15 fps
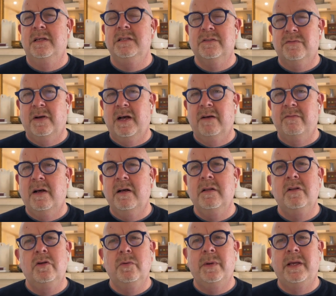His
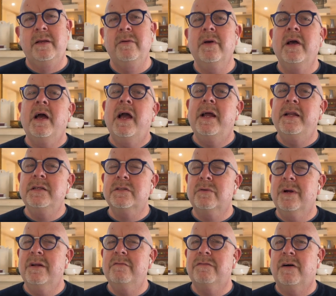father, Louis, and his
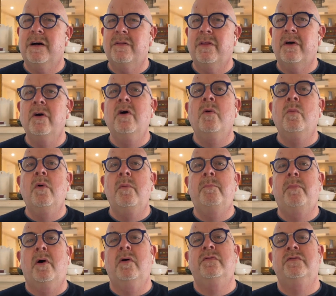grandfather were
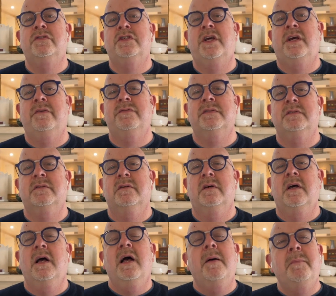both chefs,
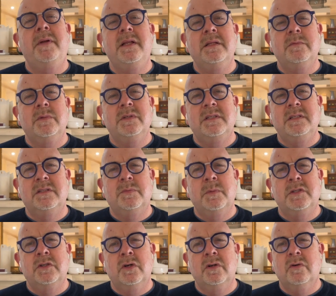but it was his
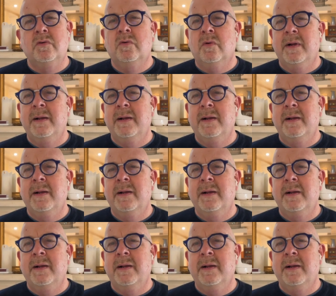maternal